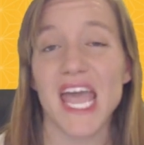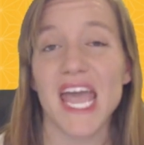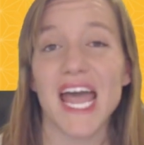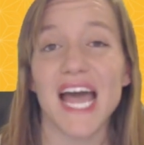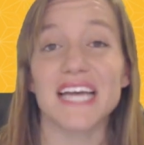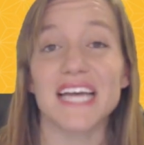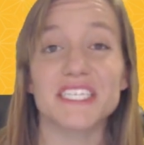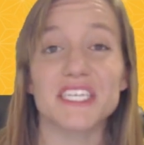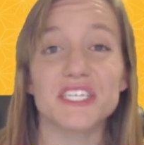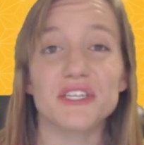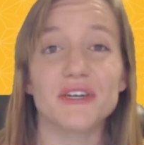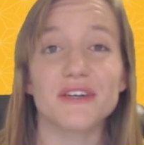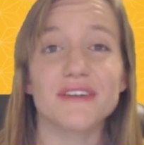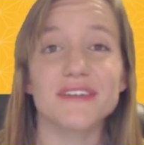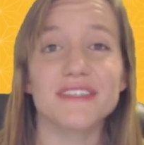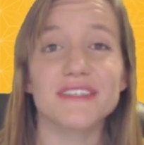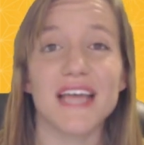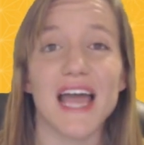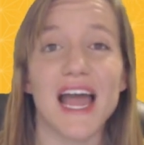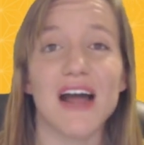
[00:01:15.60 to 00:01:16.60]
As it
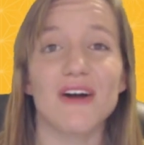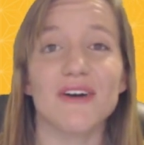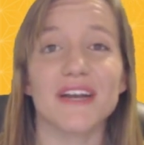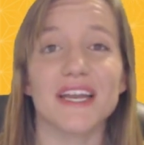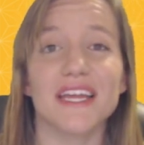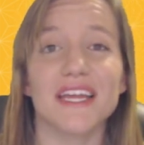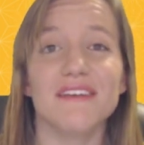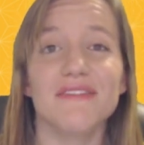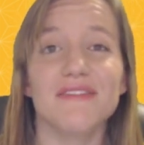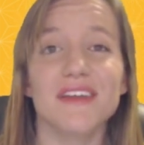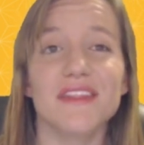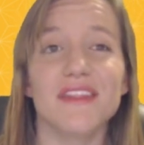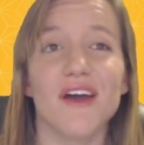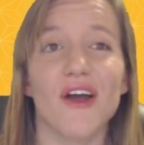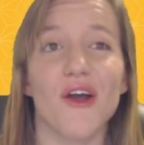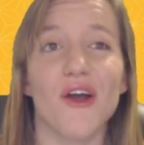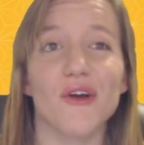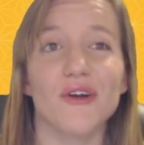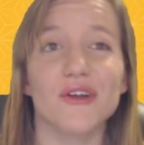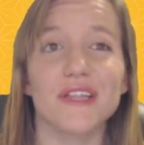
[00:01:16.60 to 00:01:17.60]
turns out, even
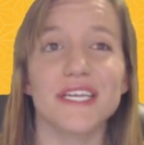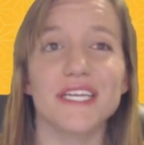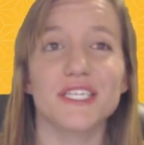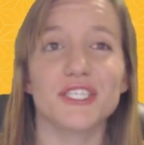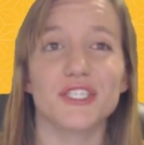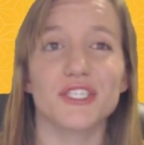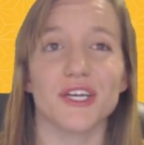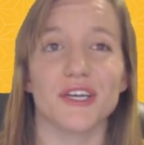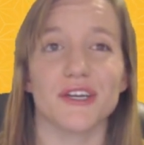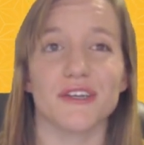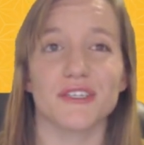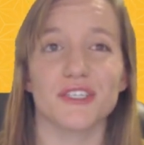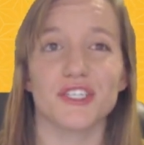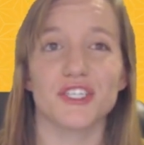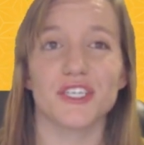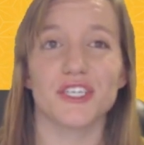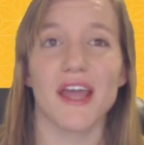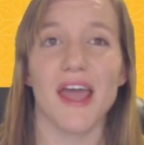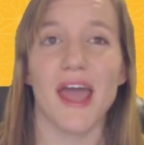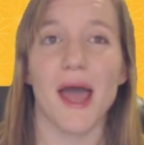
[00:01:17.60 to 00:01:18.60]
the early
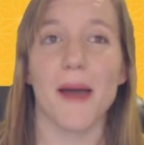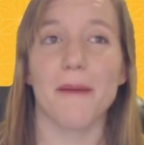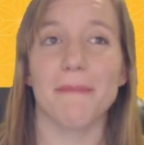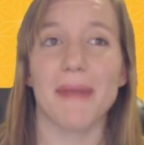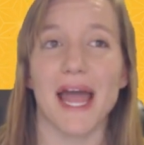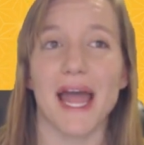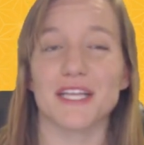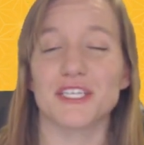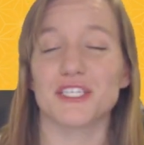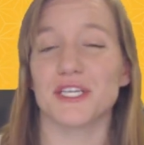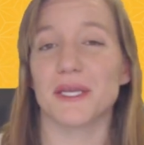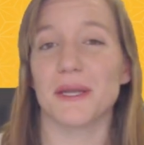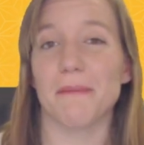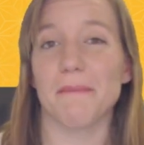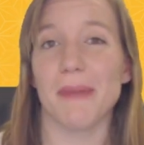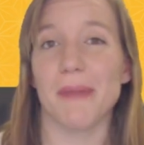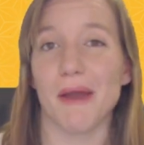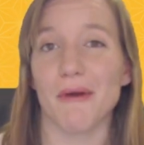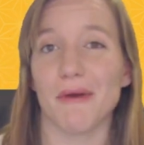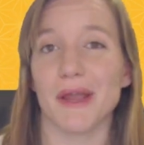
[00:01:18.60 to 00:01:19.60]
church
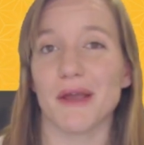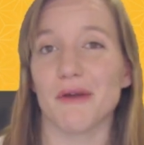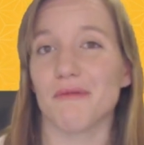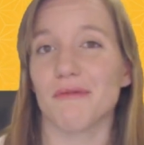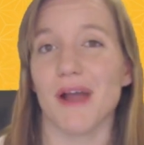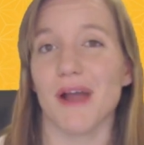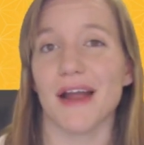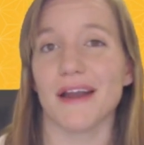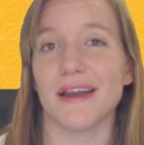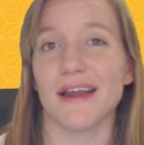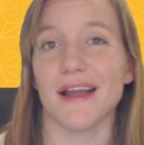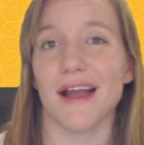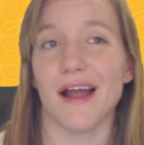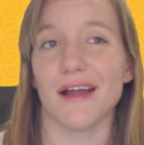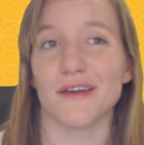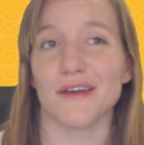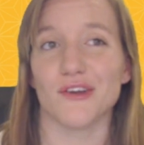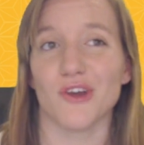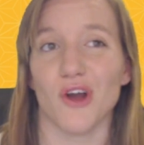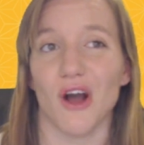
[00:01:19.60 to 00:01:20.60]
imagined Mary riding
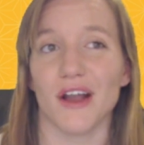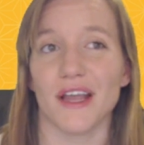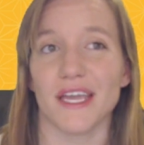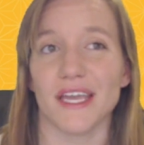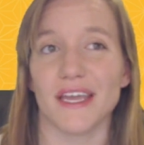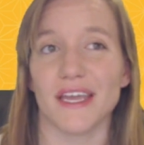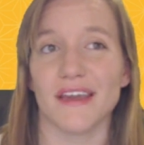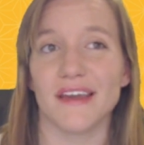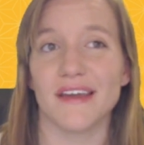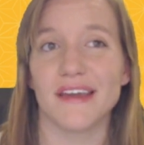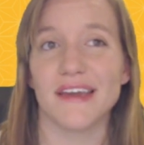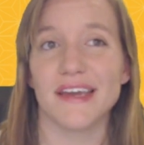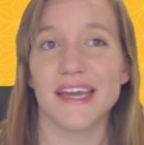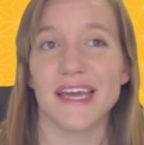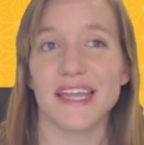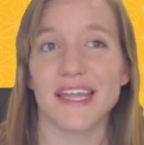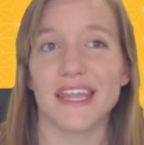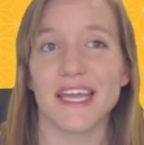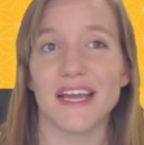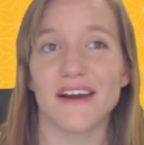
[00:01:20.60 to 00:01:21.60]
on a donkey
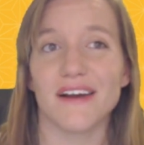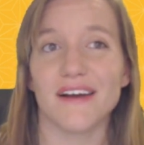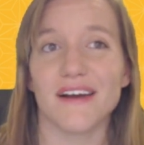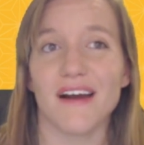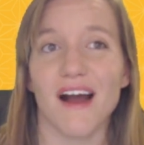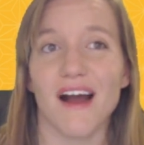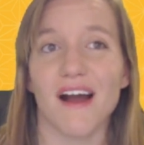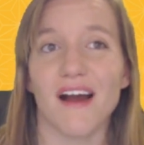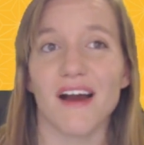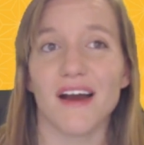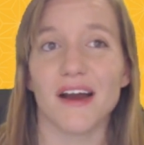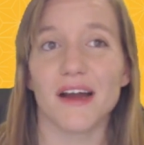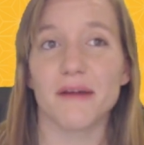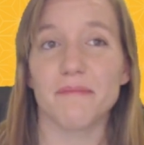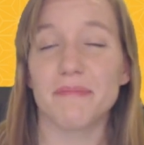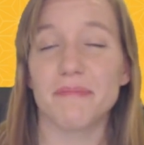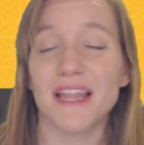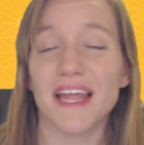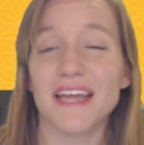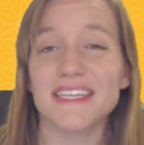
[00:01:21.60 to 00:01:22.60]
there
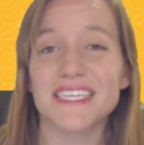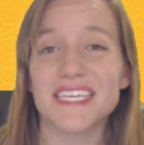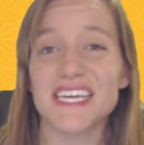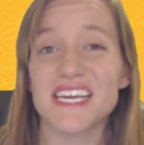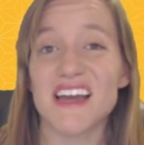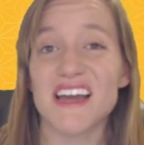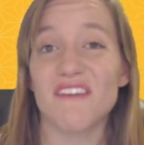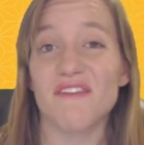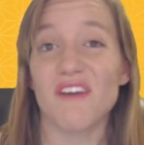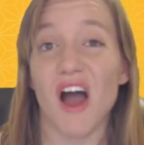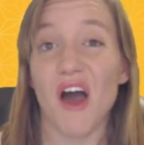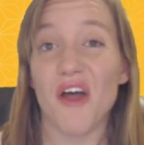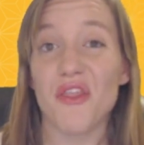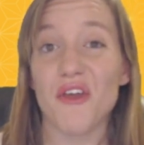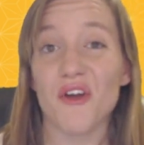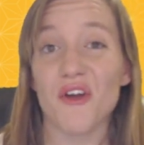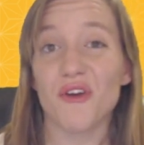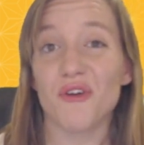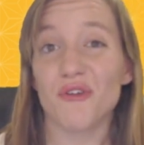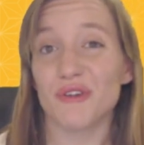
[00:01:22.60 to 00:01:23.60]
are plenty of
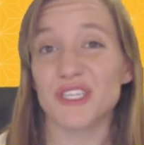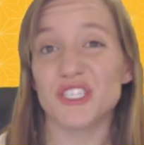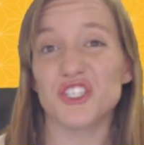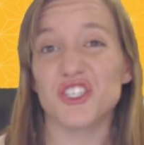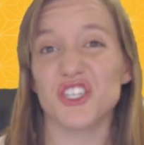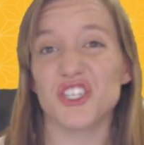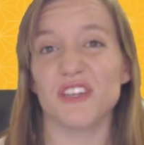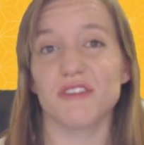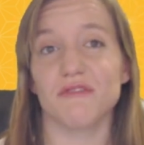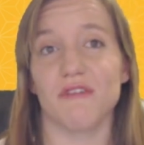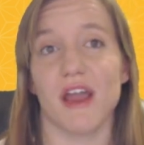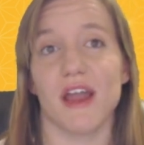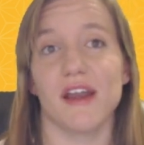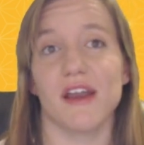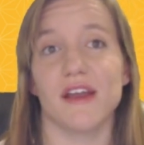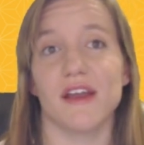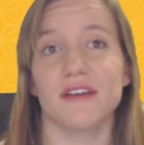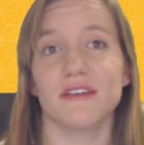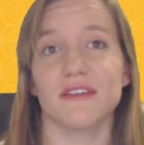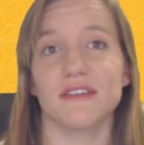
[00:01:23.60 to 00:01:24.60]
other Christian
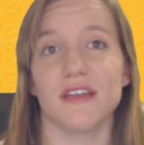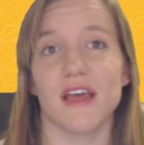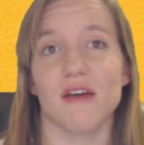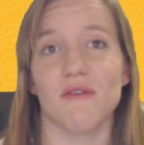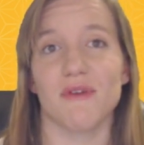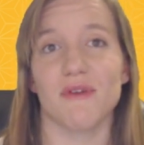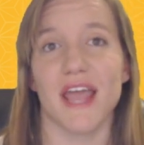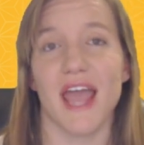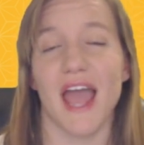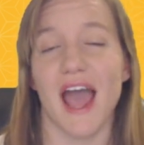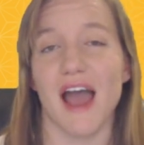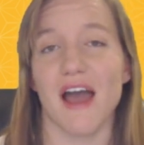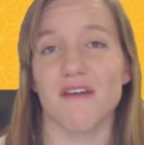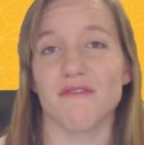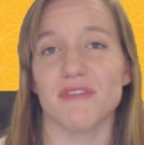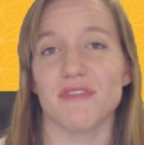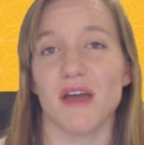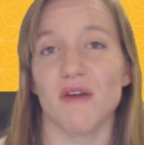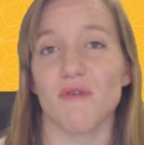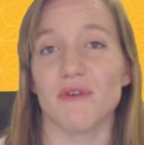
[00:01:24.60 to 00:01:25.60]
writings that we
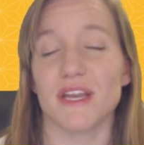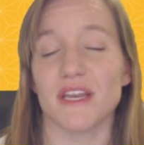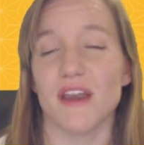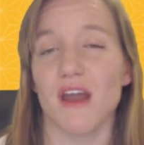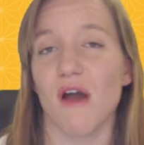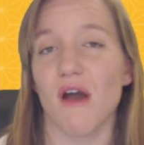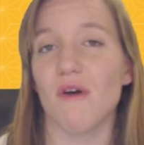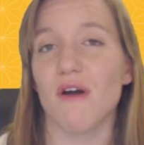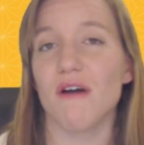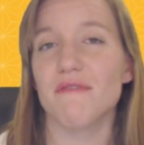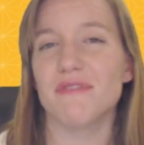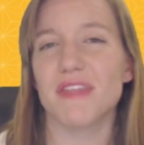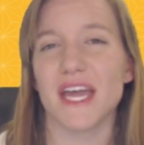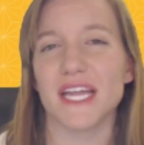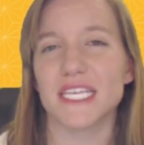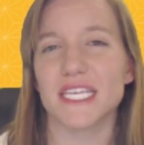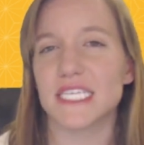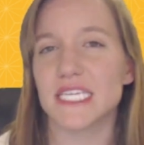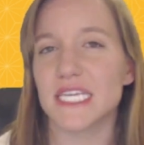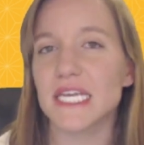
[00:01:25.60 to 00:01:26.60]
have that we know of
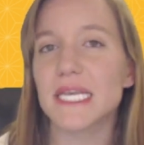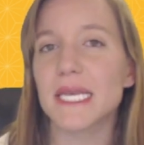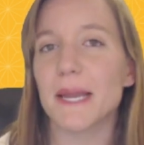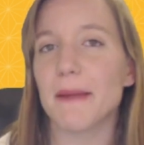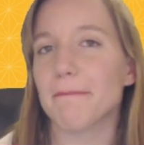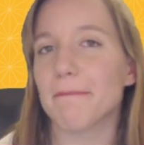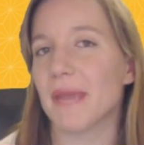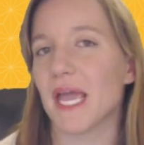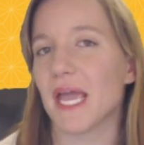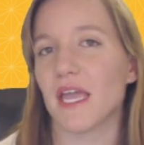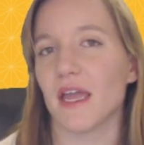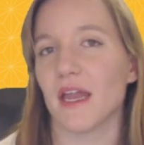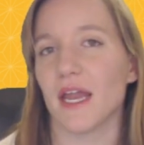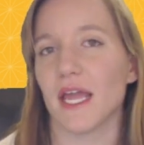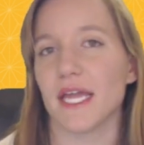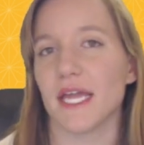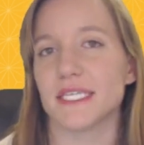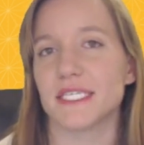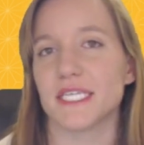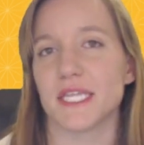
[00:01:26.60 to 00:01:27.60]
that didn't make it
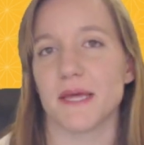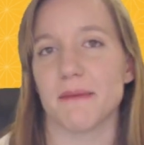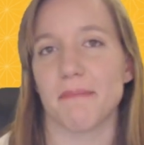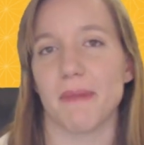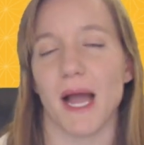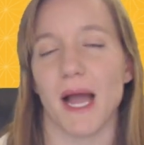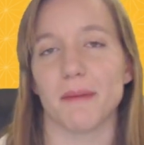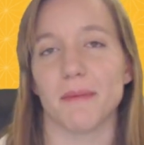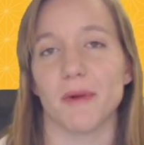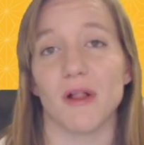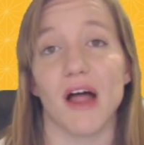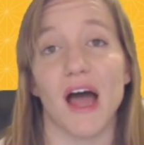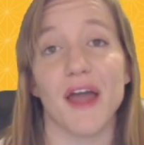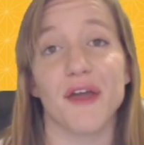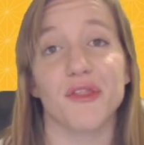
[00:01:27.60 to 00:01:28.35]
into the Bible.